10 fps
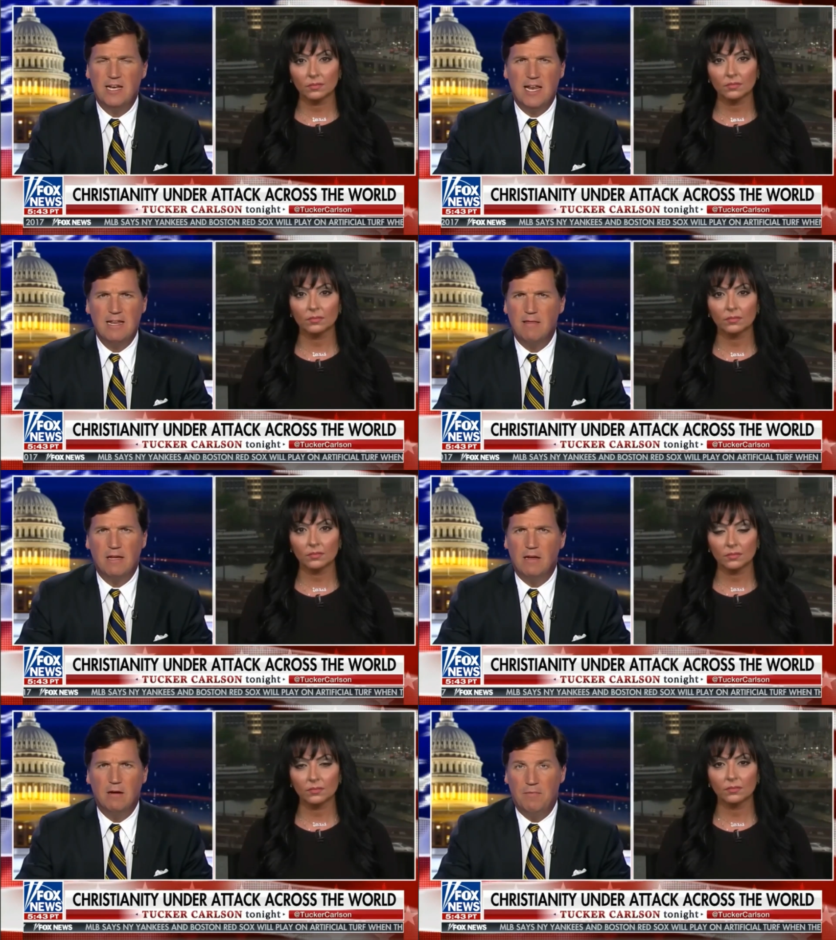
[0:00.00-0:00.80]

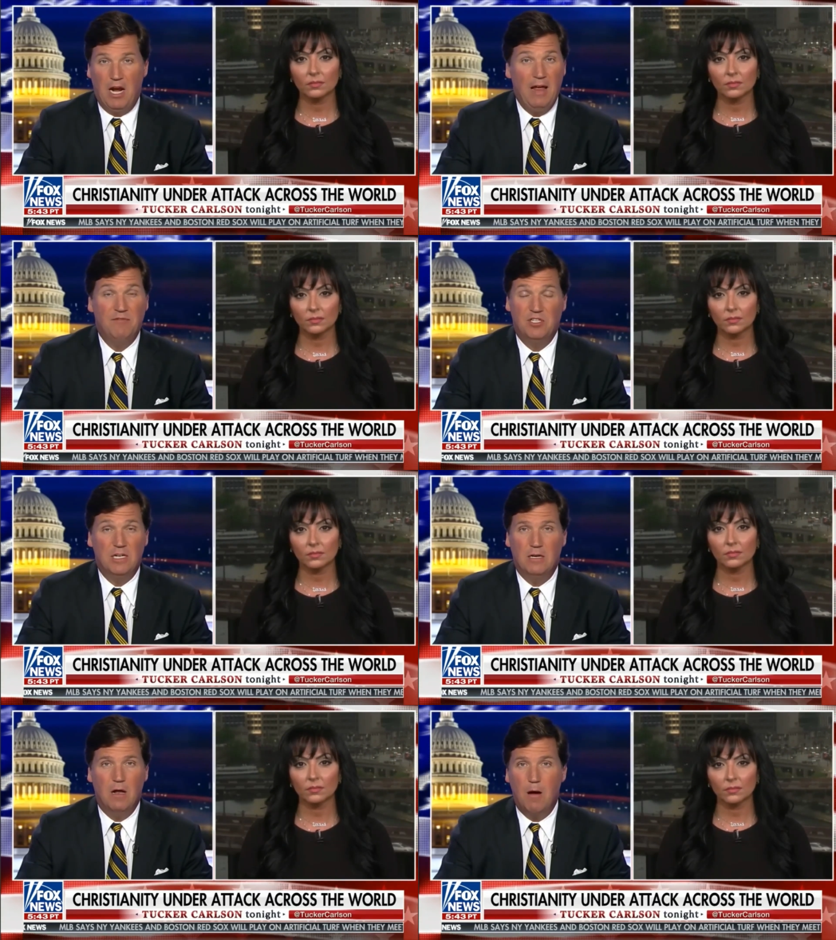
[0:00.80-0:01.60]
Speaker 1: anything that I've
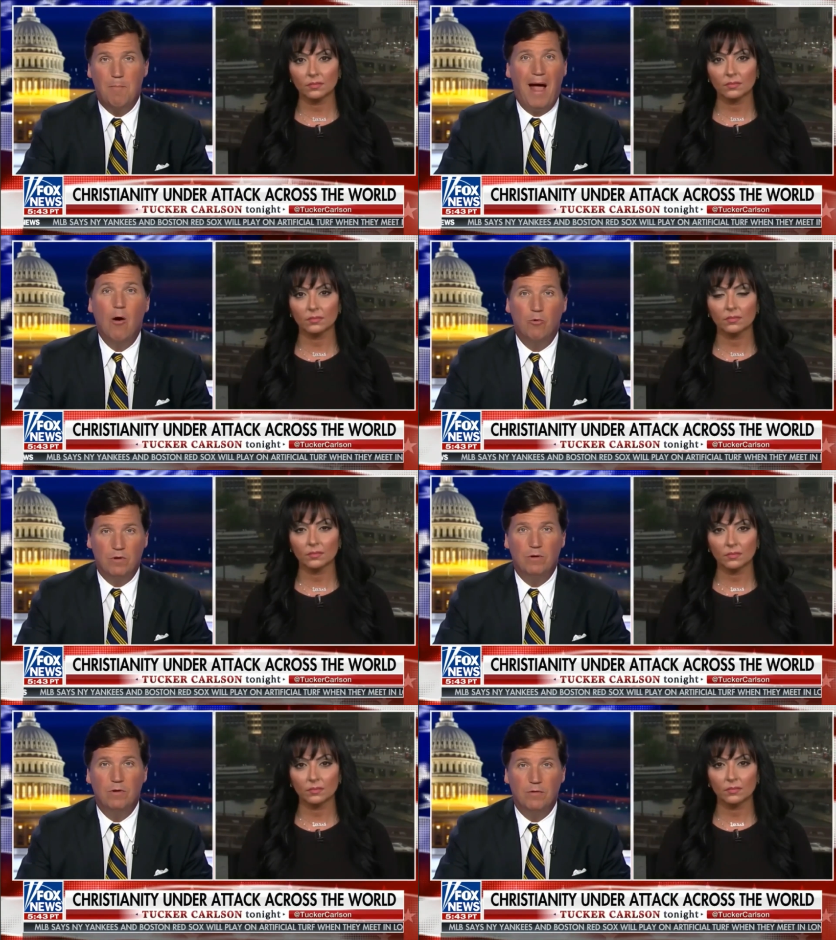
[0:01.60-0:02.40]
seen about
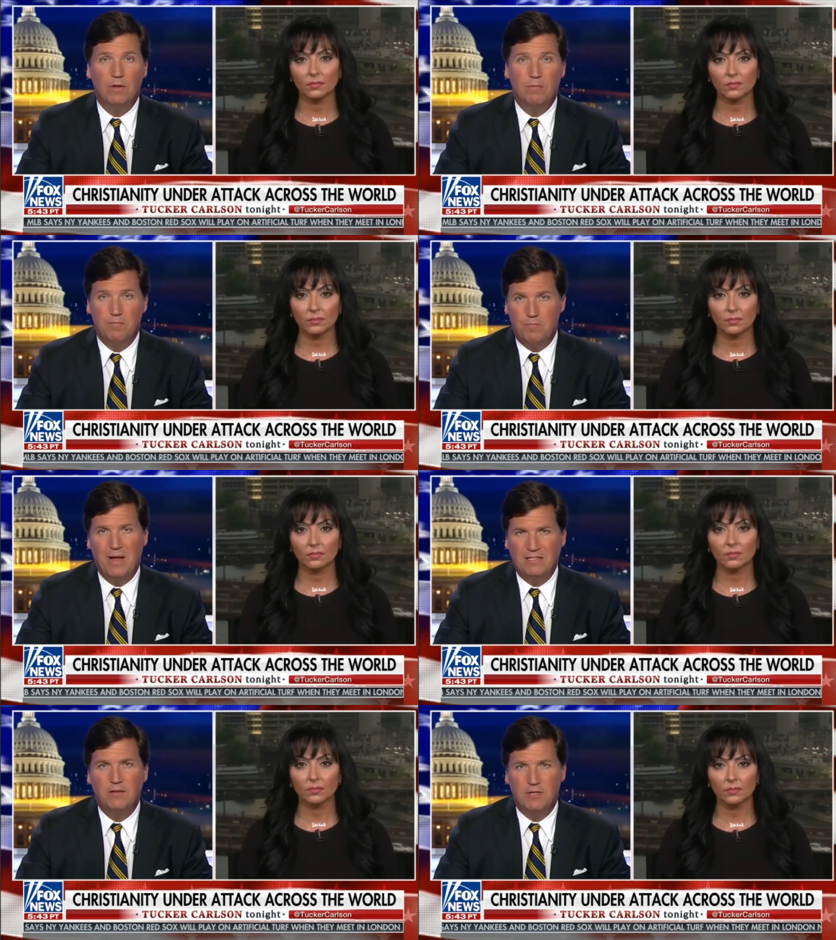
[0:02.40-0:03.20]
the
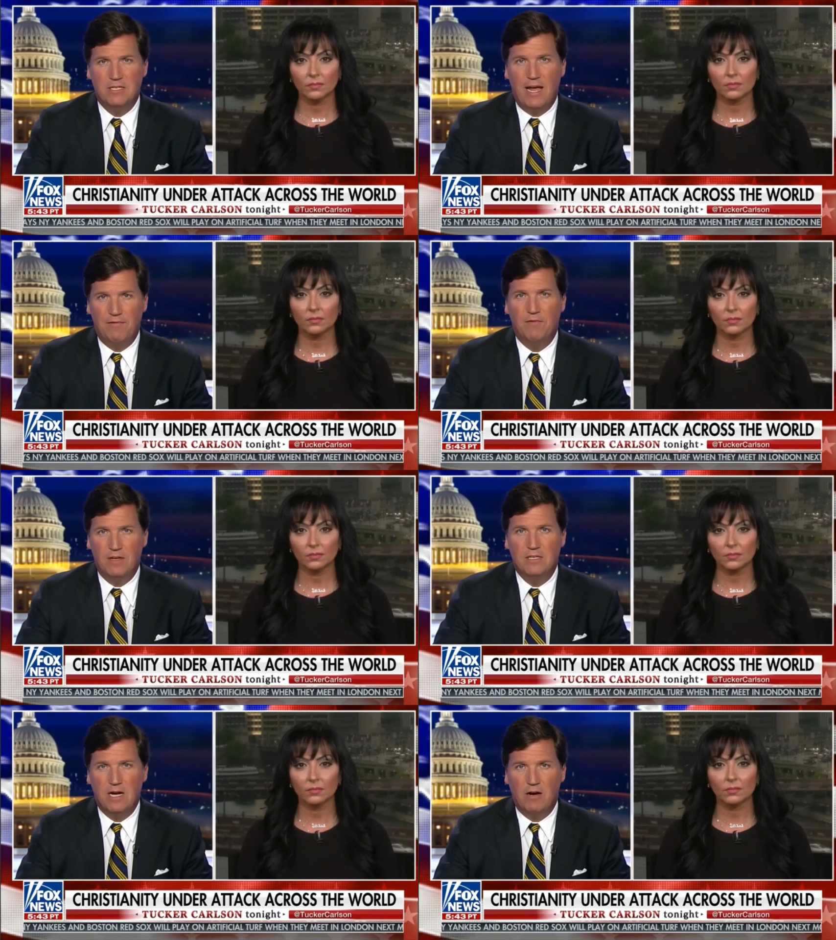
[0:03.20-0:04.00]
basically the death of the
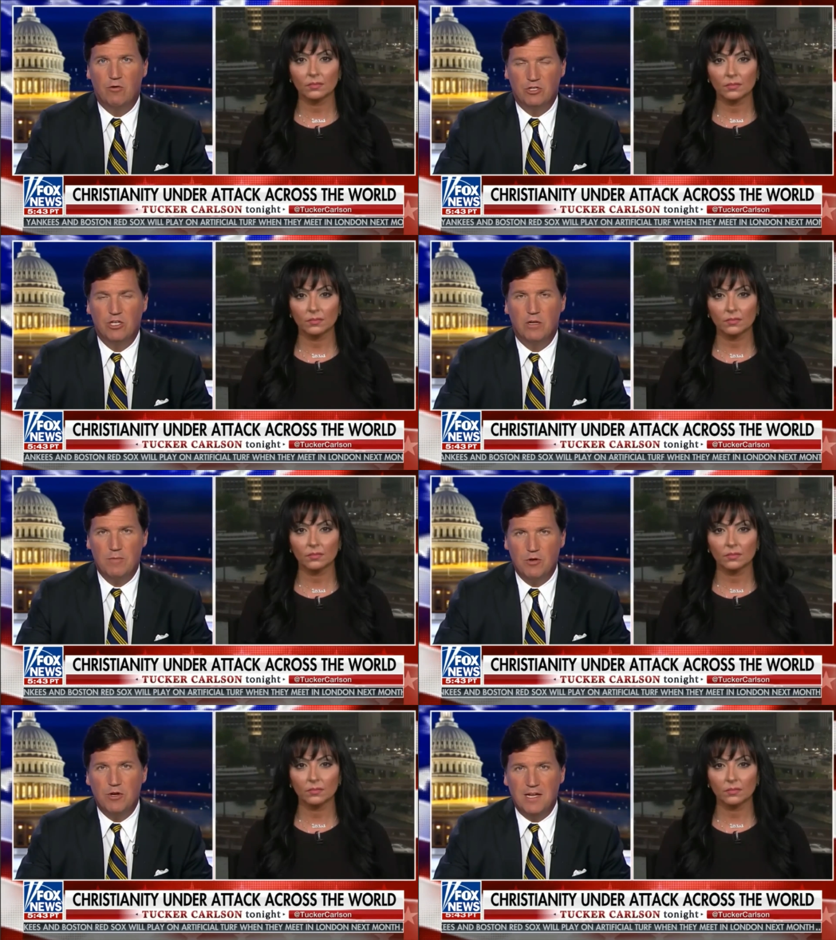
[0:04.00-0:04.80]
entire Christian
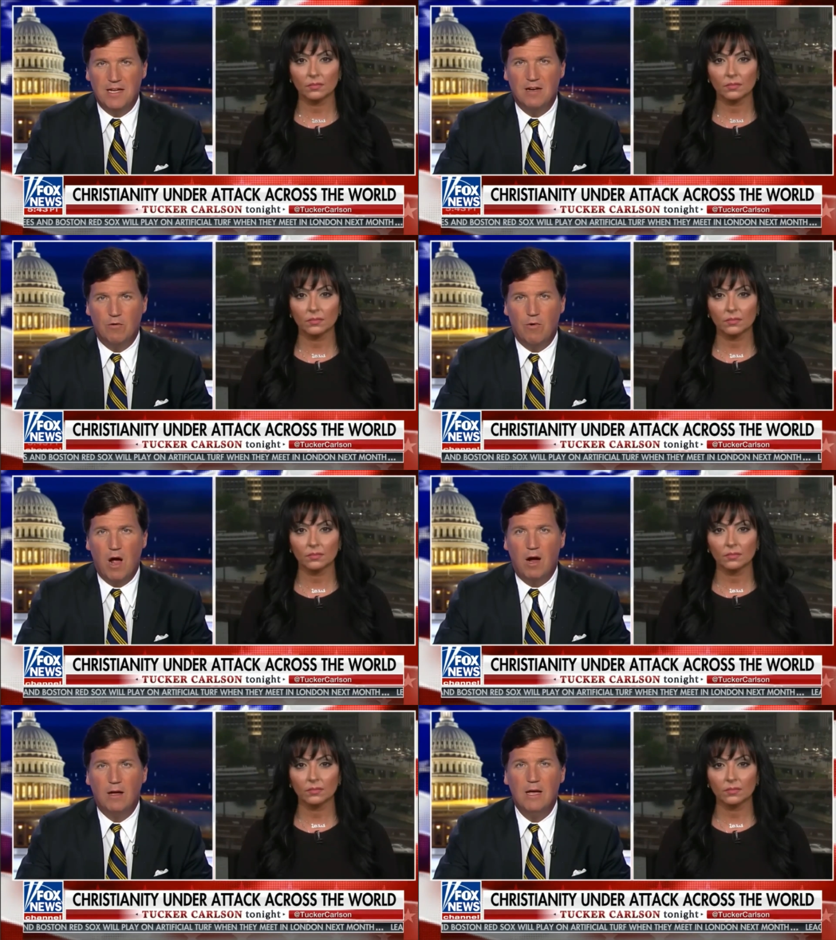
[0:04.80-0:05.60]
community in
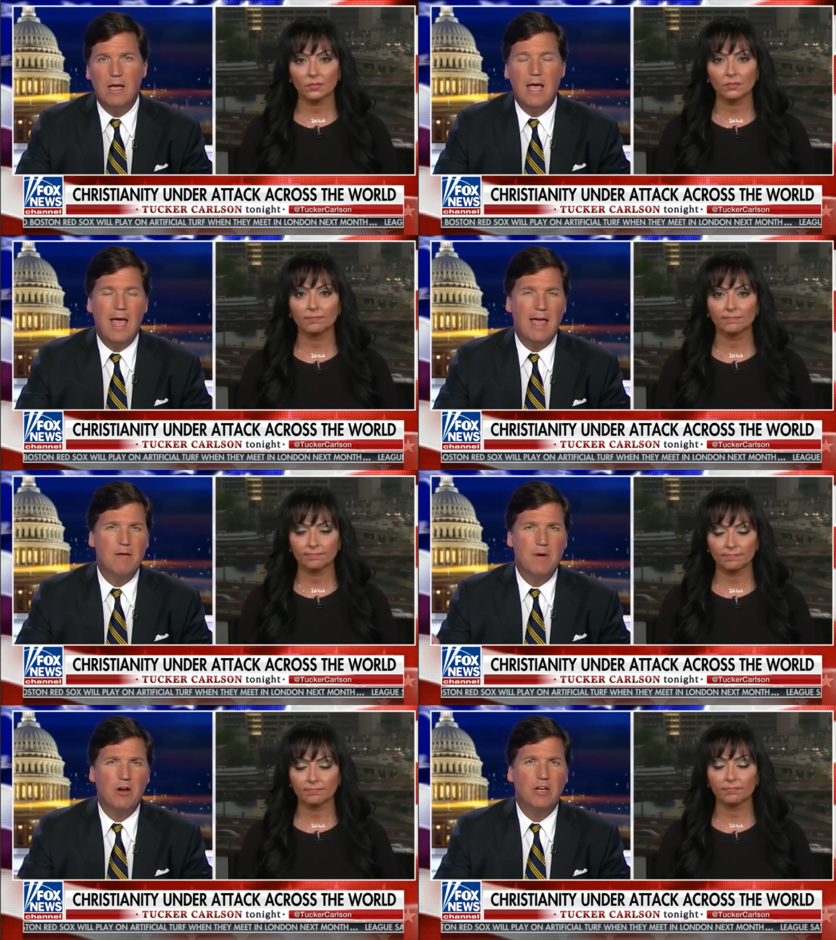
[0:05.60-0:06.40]
Iraq. And
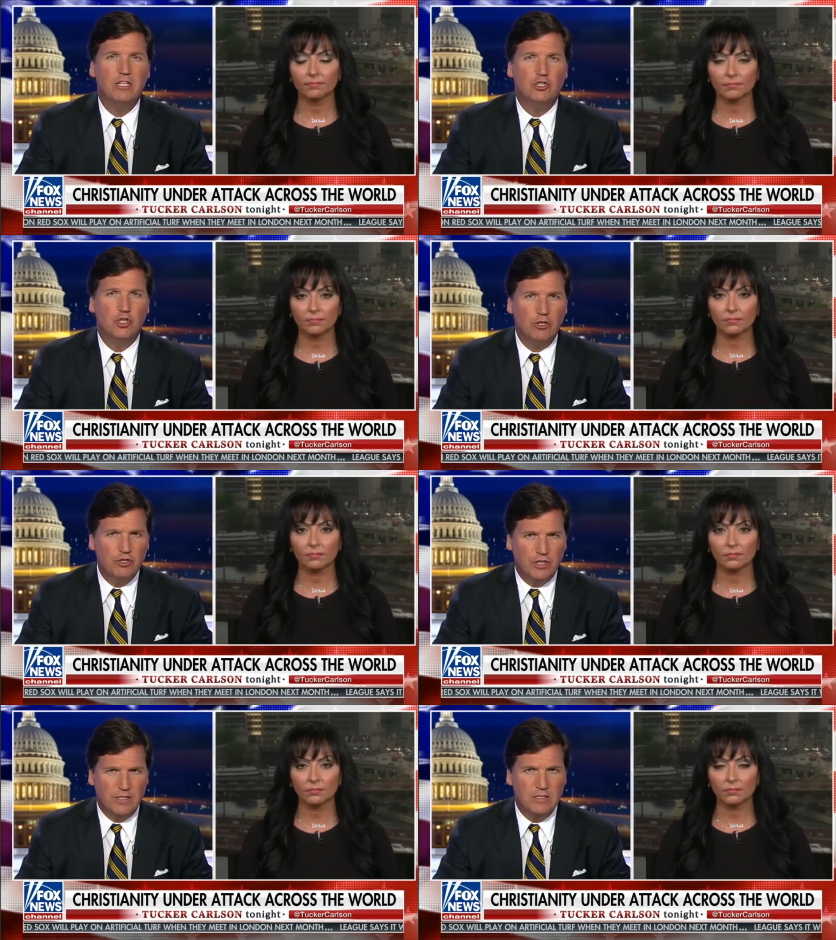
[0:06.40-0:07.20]
American
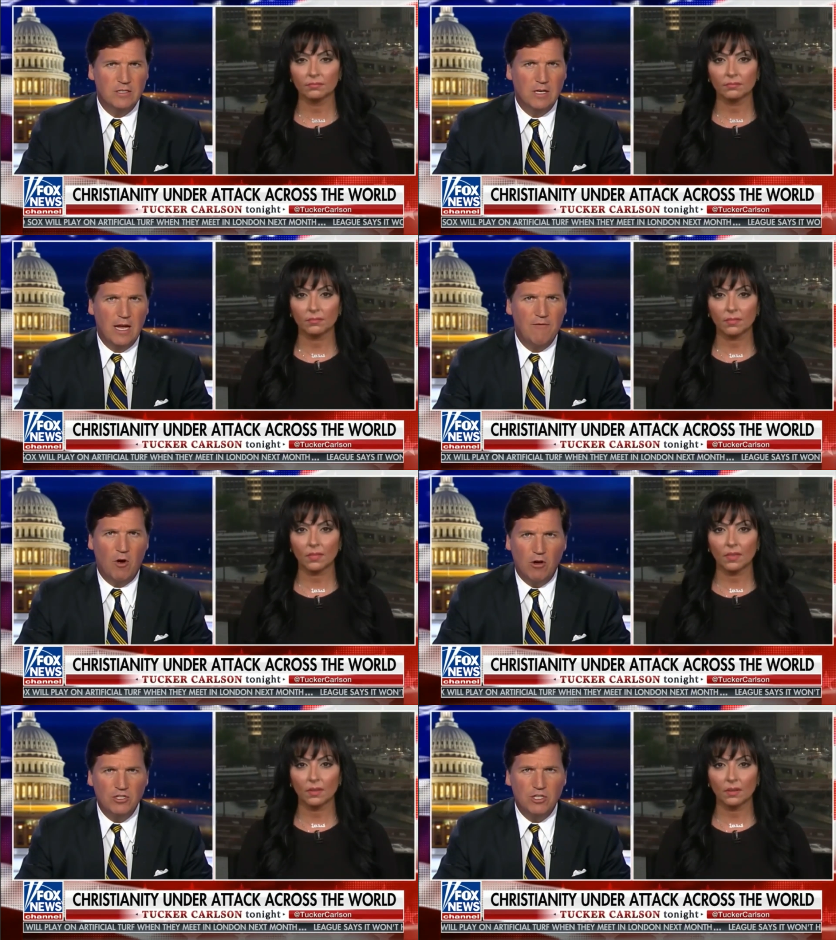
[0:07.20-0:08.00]
churches have
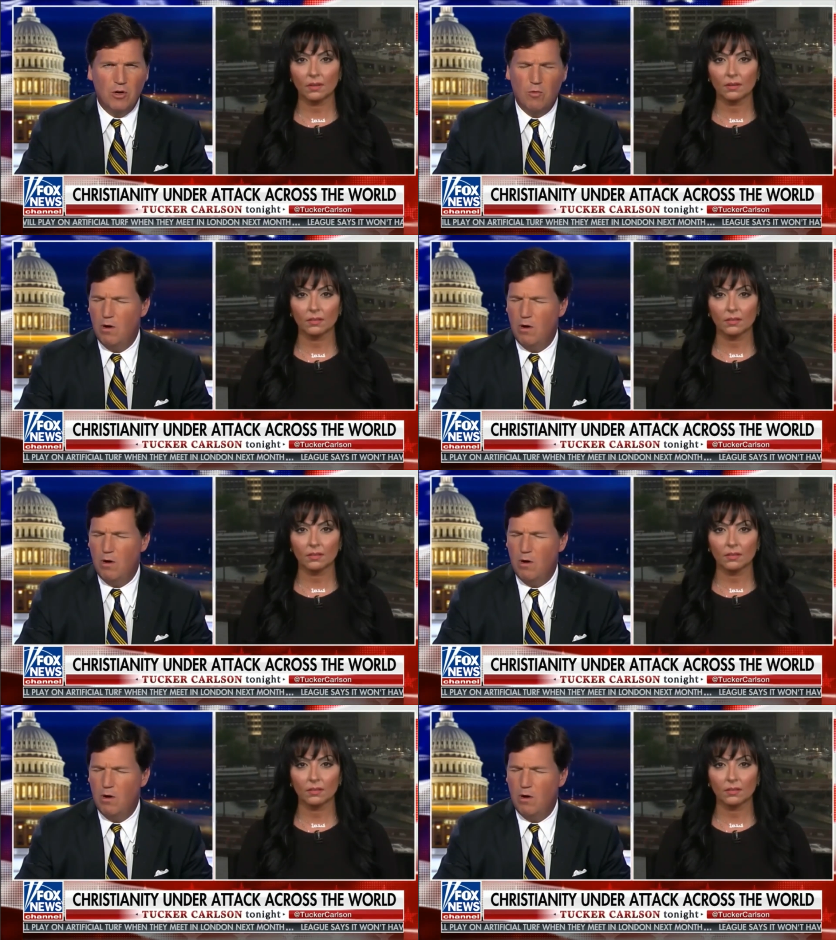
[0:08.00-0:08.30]
also